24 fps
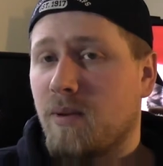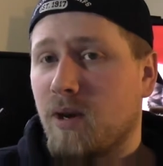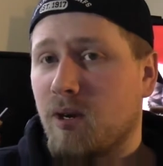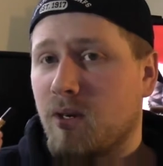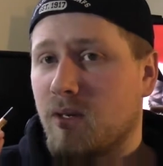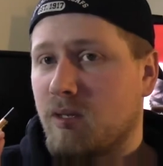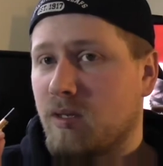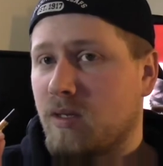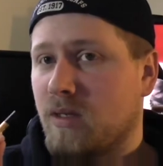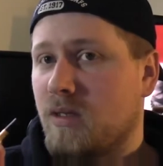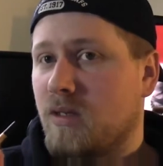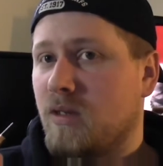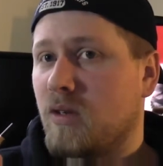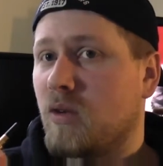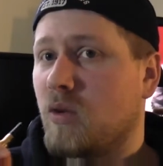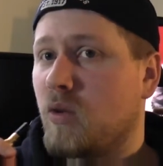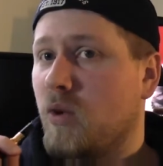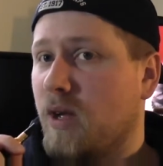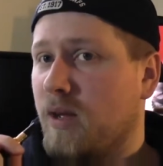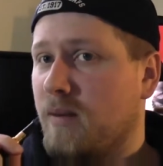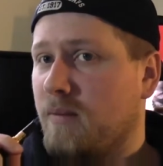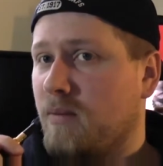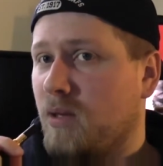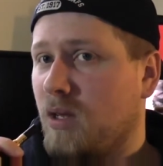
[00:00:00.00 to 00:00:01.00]
So quick
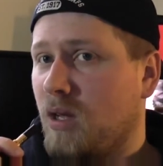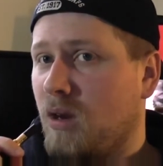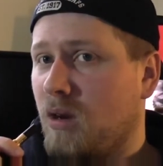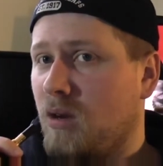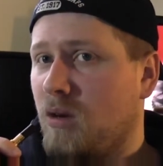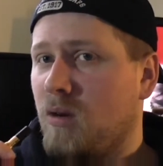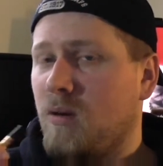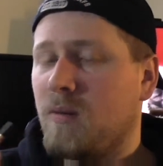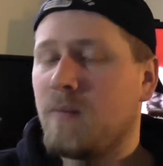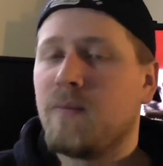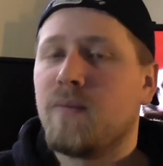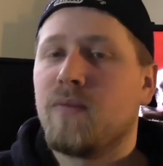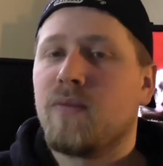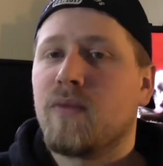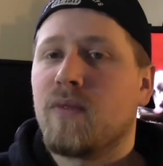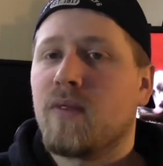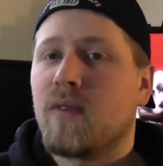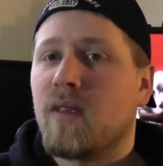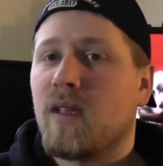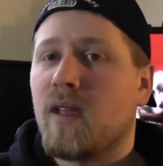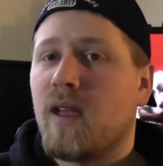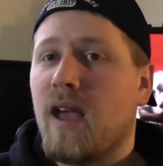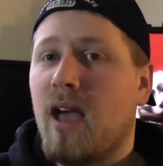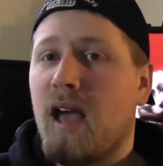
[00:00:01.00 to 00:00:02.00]
blow
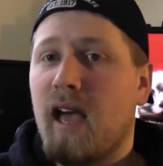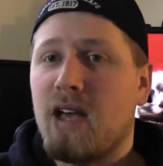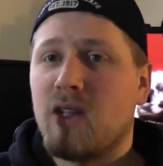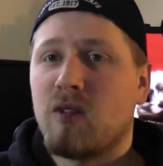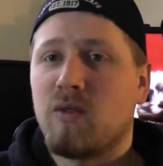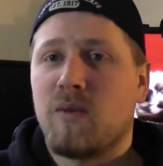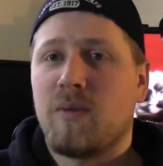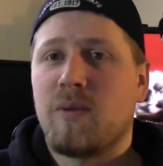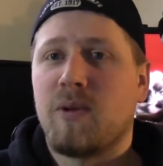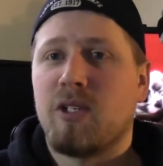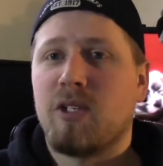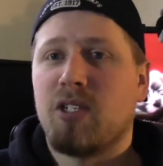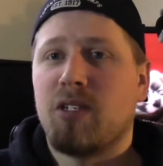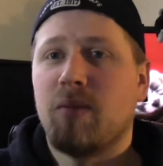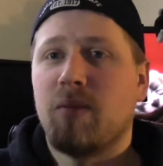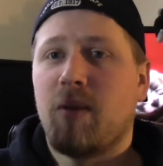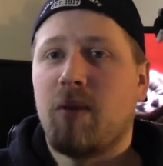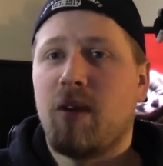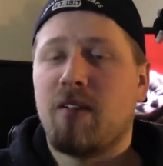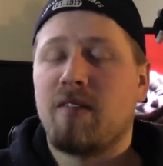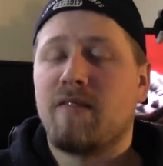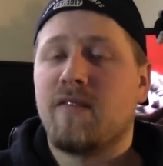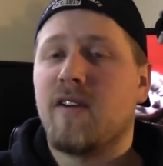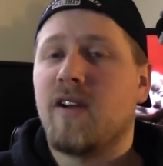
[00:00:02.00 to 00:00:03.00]
as we're pushing the button very
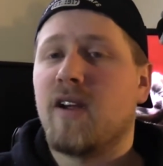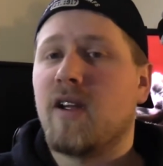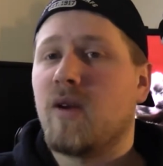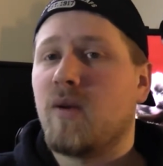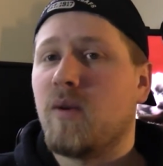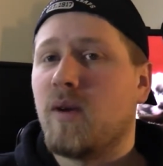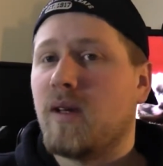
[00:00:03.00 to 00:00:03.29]
quickly.